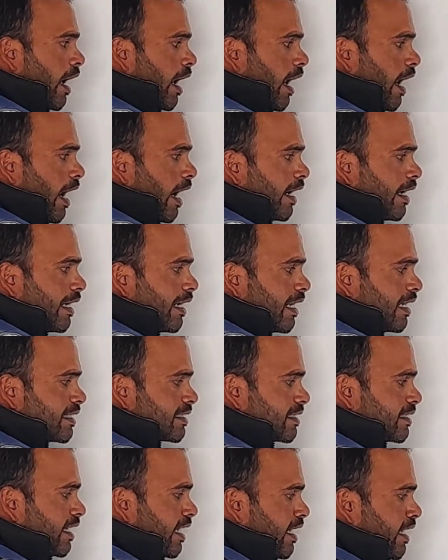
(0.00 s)
and
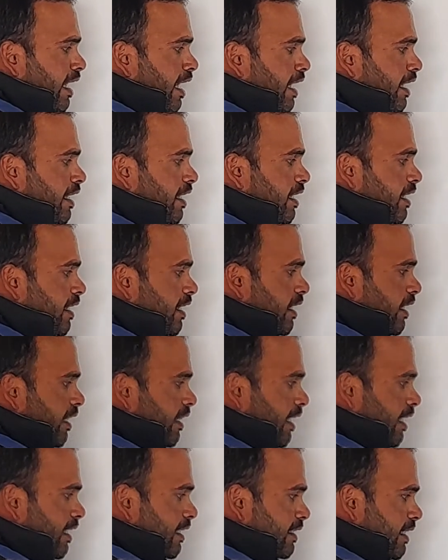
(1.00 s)
less than 90 degree,
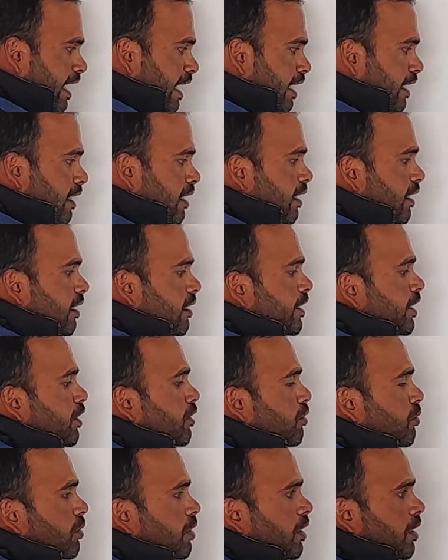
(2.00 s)
that is angle
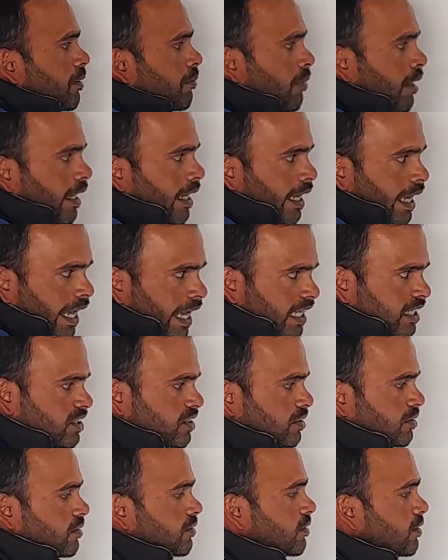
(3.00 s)
denoted by
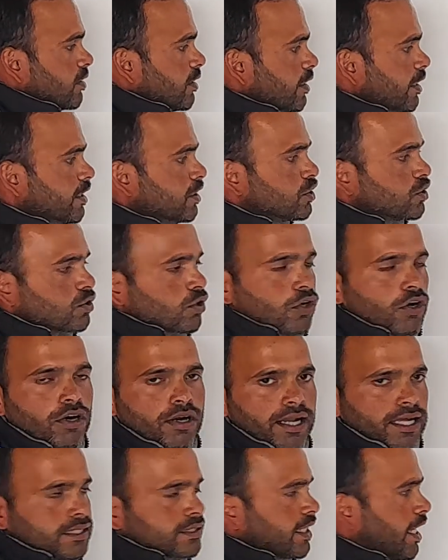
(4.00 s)
x, is
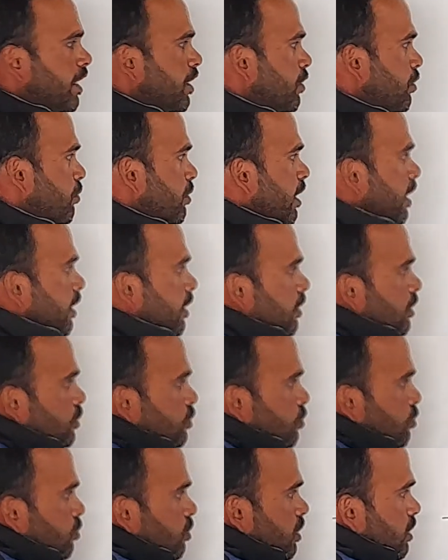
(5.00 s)
called as acute angle.
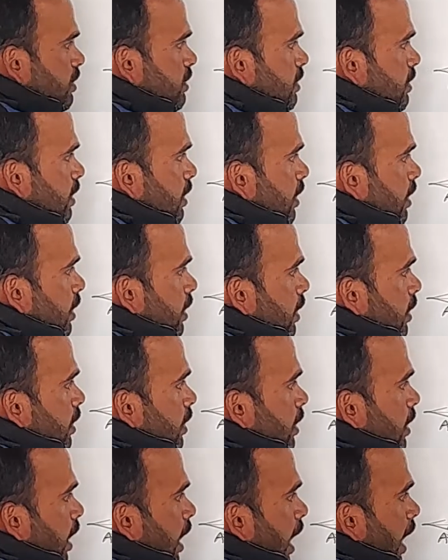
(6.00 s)
So this
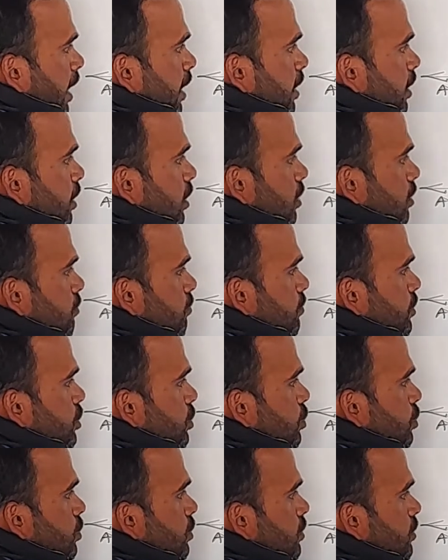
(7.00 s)
angle
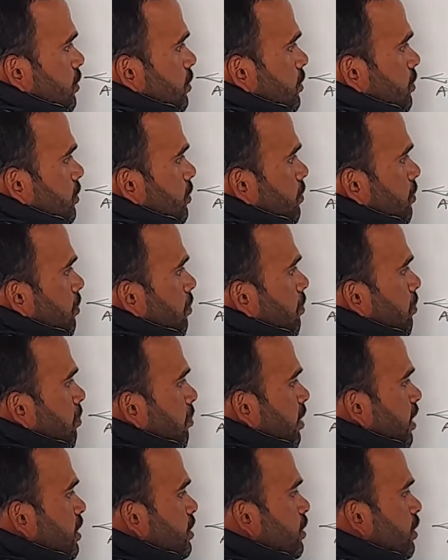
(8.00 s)
which is
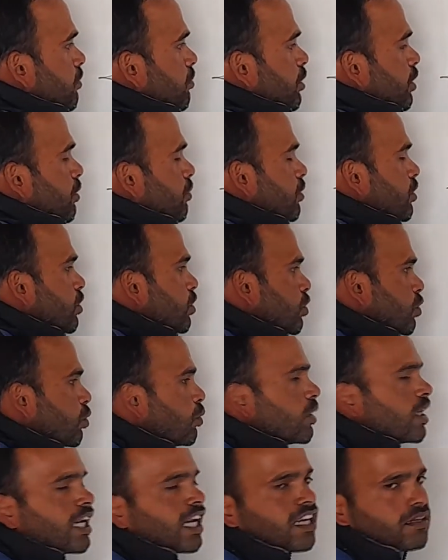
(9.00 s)
measured between the
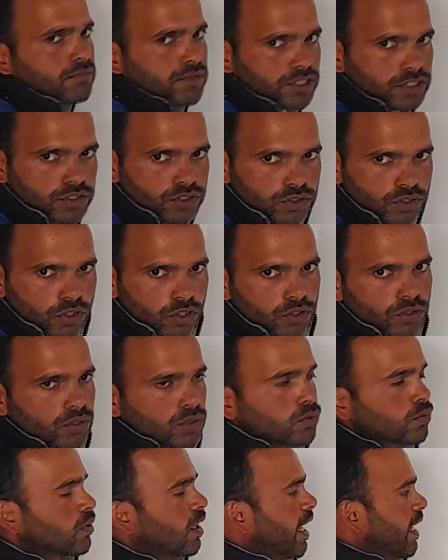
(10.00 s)
two elements or
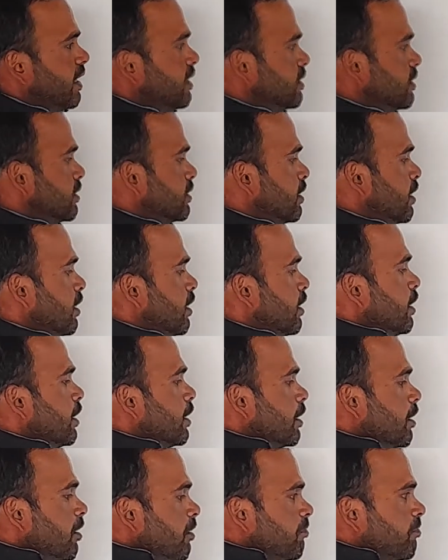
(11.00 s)
two lines,
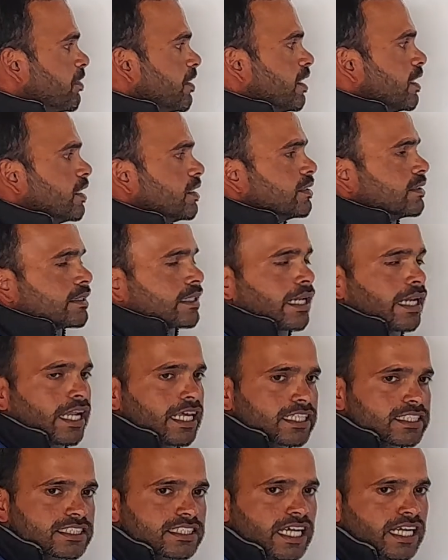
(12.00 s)
if it is
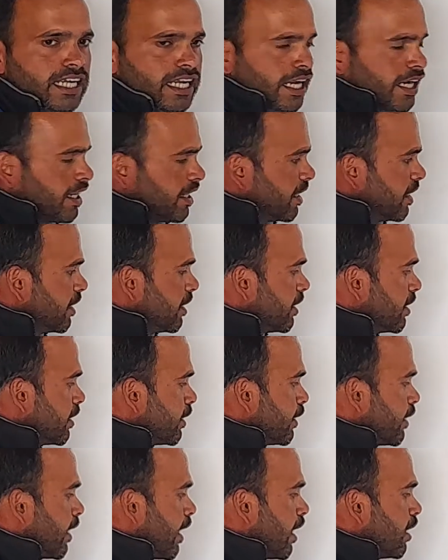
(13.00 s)
less than 90
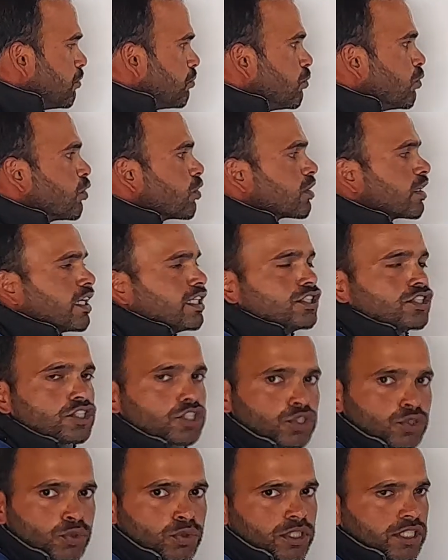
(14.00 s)
degree and more than
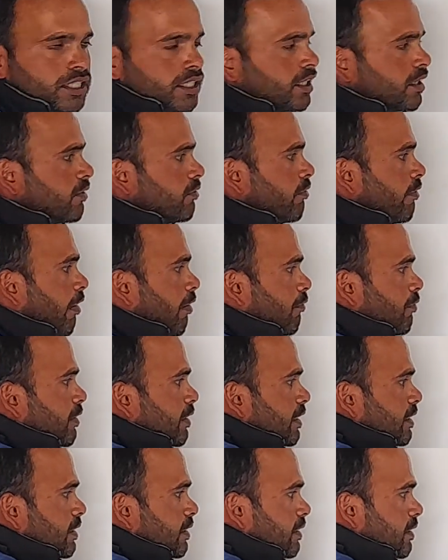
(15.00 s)
0 degree, where
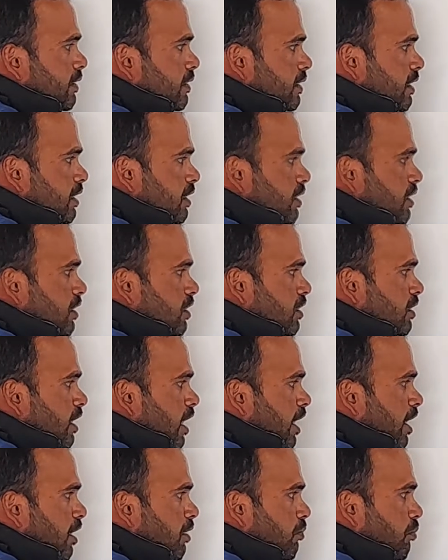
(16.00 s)
it is the
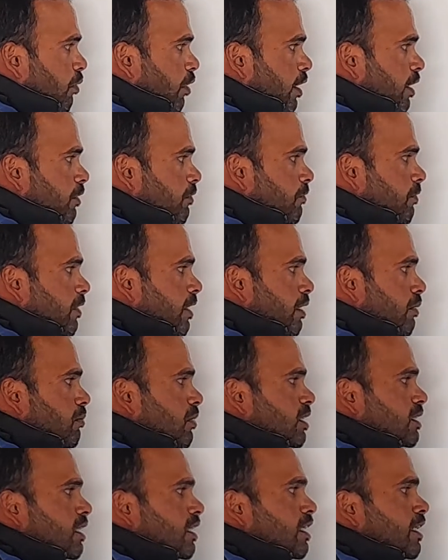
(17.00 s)
starting point, if we are
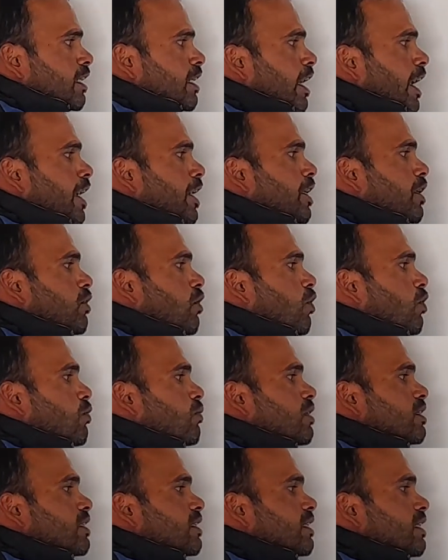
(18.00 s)
measuring in
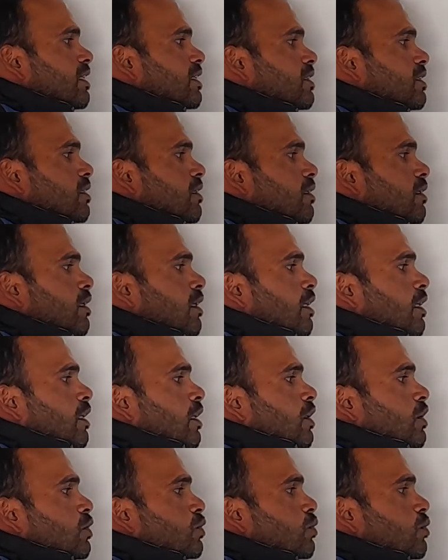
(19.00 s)
anti-clockwise direction,
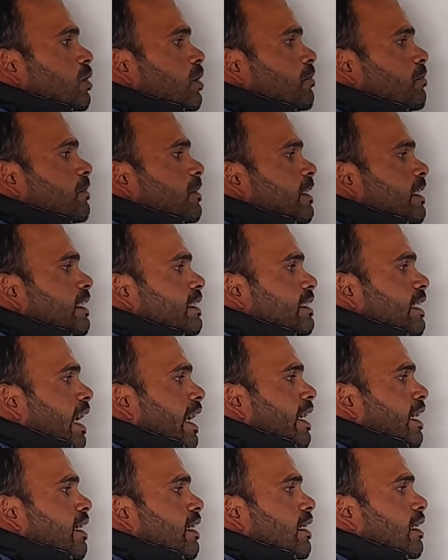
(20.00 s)
so if this
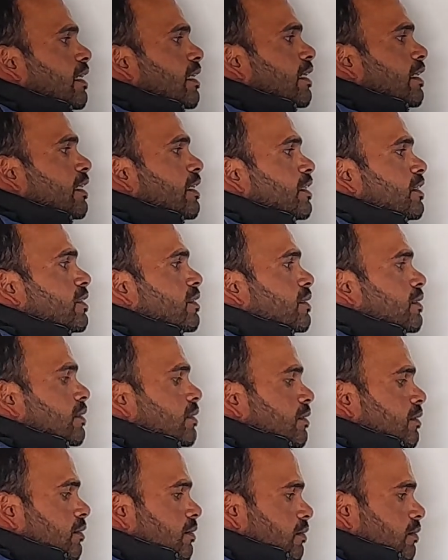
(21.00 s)
angle is